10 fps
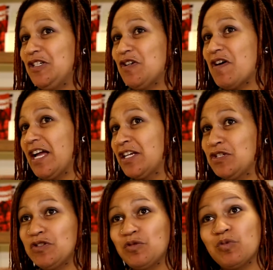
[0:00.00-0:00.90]
You know, I can
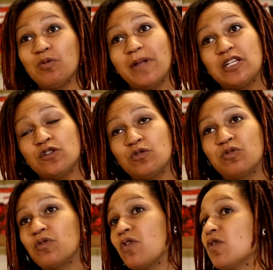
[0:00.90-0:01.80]
do probation or
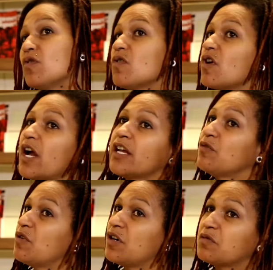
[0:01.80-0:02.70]
parole, or I
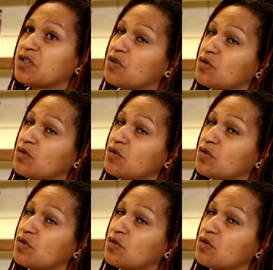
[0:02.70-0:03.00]
can work with